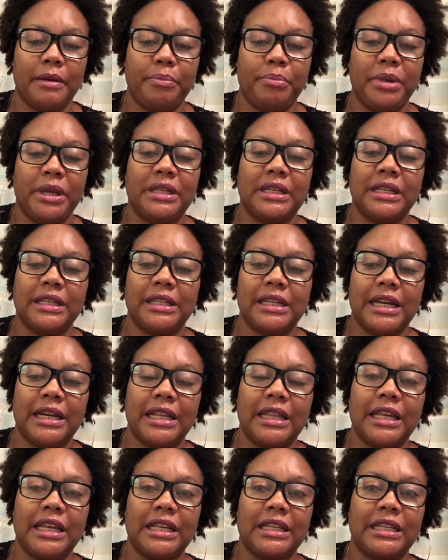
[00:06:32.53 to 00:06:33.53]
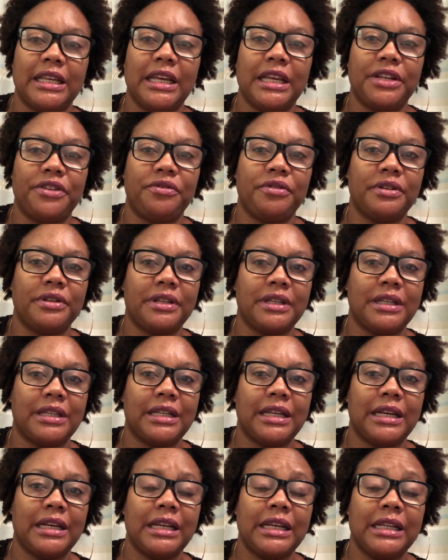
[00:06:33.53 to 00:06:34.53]
bit inside, I think, is heat
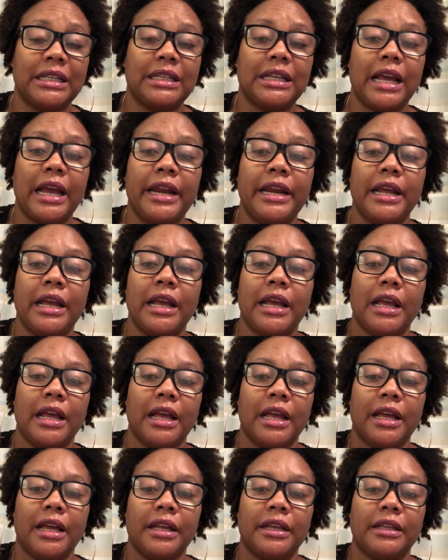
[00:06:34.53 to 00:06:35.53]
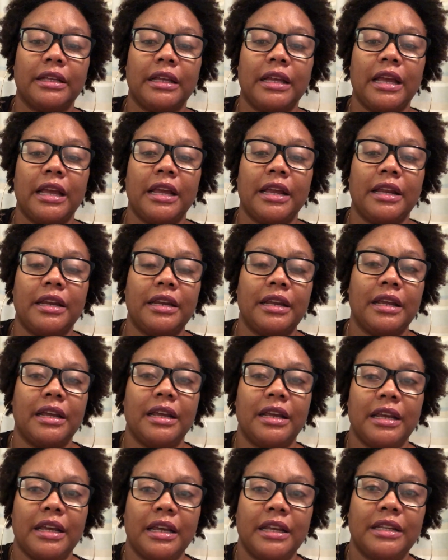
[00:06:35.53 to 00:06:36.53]
resistant inside. And
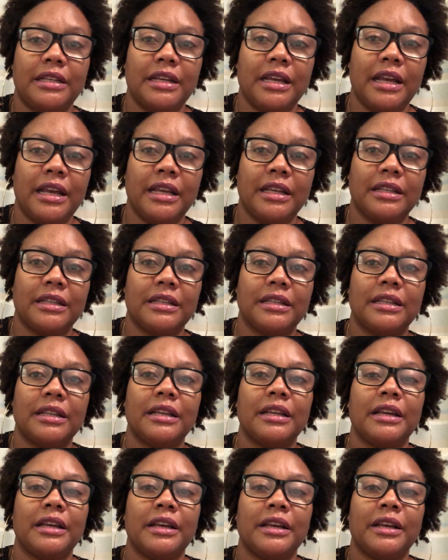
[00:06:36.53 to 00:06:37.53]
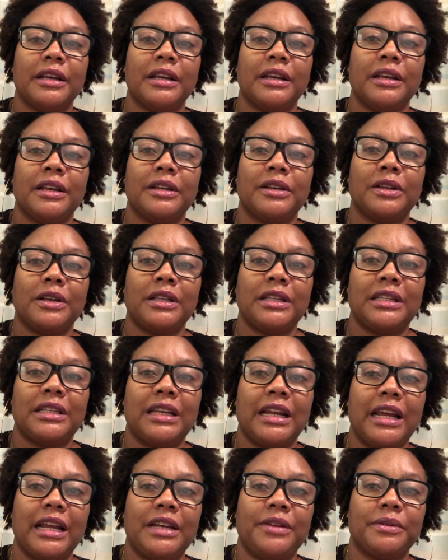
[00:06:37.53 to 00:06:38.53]
here it is. So this
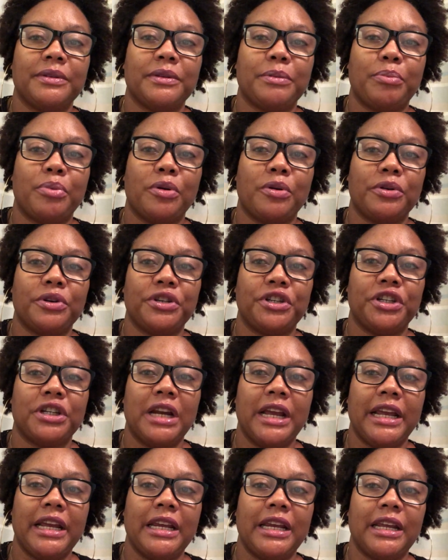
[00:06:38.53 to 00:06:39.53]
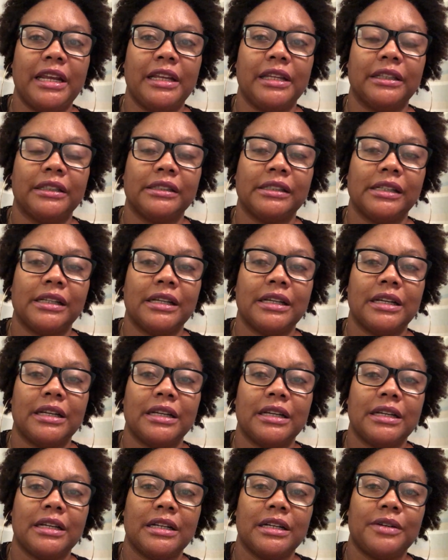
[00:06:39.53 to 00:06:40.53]
lady was a posh lady,
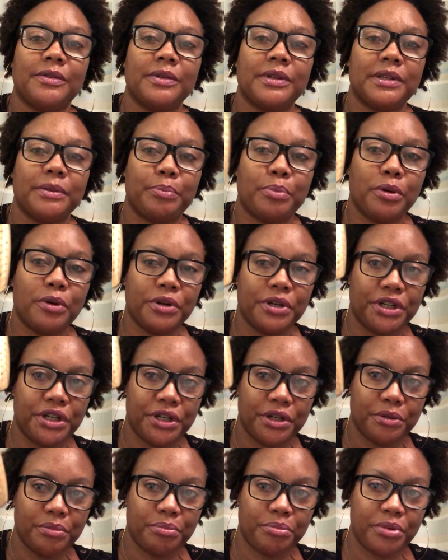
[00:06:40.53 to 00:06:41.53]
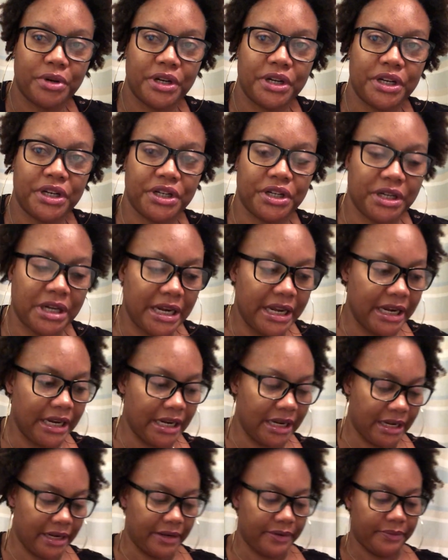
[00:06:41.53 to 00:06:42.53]
was a posh British
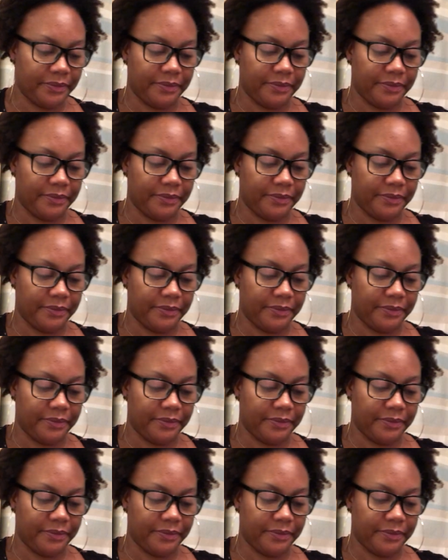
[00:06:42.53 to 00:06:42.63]
lady.